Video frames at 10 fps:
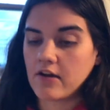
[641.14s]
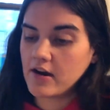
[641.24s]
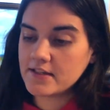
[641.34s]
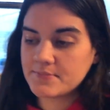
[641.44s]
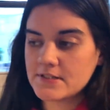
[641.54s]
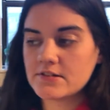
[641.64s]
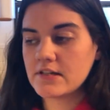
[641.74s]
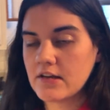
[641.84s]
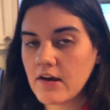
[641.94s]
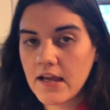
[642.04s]
Gray's been
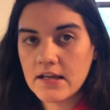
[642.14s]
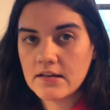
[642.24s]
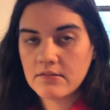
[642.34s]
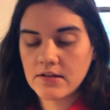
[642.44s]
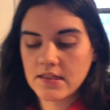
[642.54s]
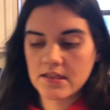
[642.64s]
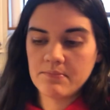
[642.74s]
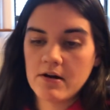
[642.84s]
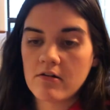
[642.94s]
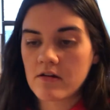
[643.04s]
doing great with the
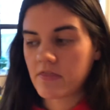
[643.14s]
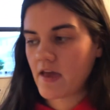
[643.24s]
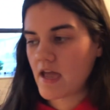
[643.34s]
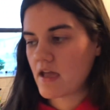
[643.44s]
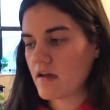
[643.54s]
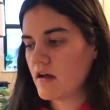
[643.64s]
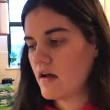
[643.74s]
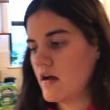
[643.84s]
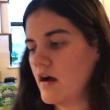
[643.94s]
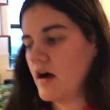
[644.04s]
milk thing.
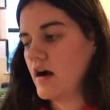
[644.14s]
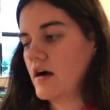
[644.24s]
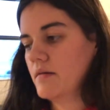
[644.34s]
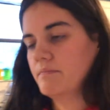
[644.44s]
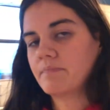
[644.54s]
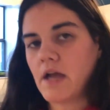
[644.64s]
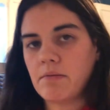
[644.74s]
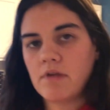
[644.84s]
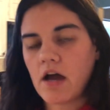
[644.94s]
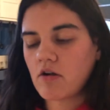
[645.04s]
Um,
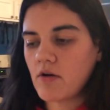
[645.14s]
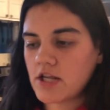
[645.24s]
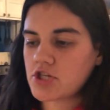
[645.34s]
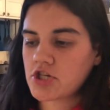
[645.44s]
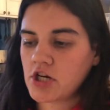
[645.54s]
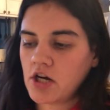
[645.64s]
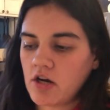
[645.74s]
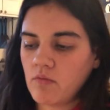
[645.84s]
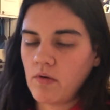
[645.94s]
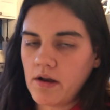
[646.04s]
I'm not quite
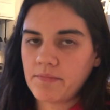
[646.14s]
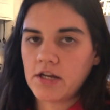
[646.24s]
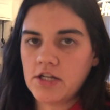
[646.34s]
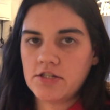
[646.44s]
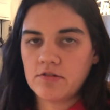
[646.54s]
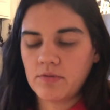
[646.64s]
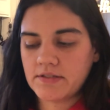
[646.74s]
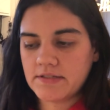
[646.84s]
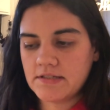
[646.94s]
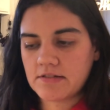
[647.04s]
sure what I'm gonna do
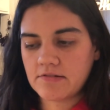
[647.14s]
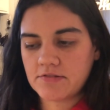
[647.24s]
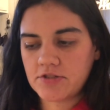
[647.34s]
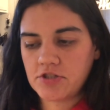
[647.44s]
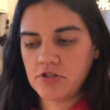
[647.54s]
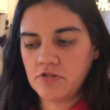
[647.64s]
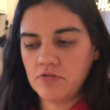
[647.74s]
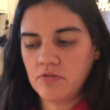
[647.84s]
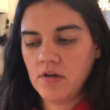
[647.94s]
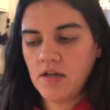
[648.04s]
once he turns
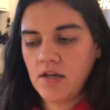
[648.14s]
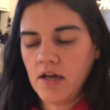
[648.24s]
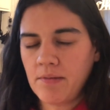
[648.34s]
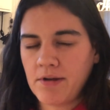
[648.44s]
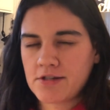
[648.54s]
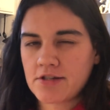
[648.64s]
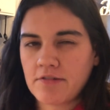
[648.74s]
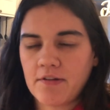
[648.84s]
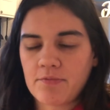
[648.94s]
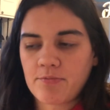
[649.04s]
two. I'm not sure
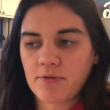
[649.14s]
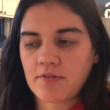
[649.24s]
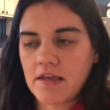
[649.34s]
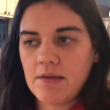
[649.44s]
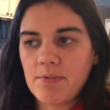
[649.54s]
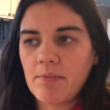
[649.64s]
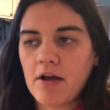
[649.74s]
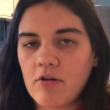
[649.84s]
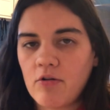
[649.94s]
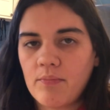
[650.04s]
if I'm supposed to keep him
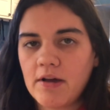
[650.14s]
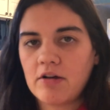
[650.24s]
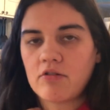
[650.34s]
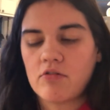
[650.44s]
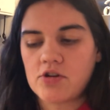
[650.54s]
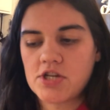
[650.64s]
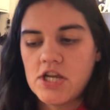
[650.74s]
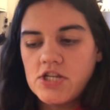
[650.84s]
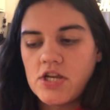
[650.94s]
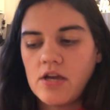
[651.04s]
on whole milk or
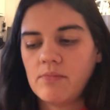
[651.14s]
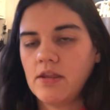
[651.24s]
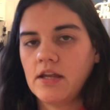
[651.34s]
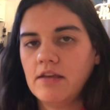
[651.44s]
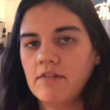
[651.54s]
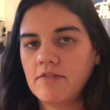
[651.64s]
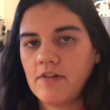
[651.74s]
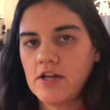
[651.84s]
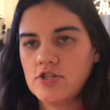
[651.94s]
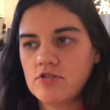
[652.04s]
change him, and then even if
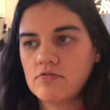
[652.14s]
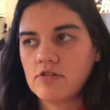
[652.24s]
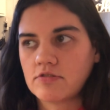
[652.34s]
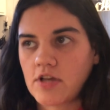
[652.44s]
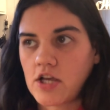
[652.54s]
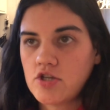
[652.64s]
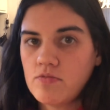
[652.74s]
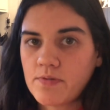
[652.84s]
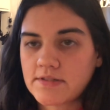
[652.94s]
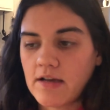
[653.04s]
I do, there's like 2%,
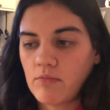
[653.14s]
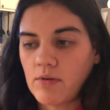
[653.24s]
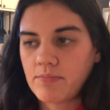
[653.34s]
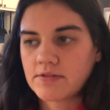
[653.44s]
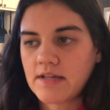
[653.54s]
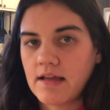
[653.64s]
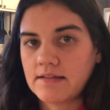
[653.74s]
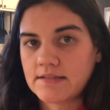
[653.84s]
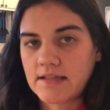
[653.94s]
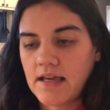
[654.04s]
1% in
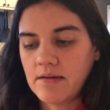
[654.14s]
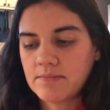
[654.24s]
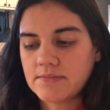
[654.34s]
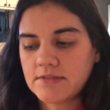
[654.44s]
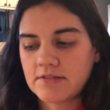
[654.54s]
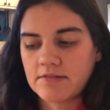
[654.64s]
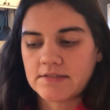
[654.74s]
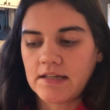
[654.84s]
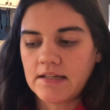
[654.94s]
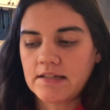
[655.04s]
skim, so it's
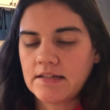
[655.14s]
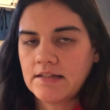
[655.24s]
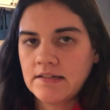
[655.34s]
like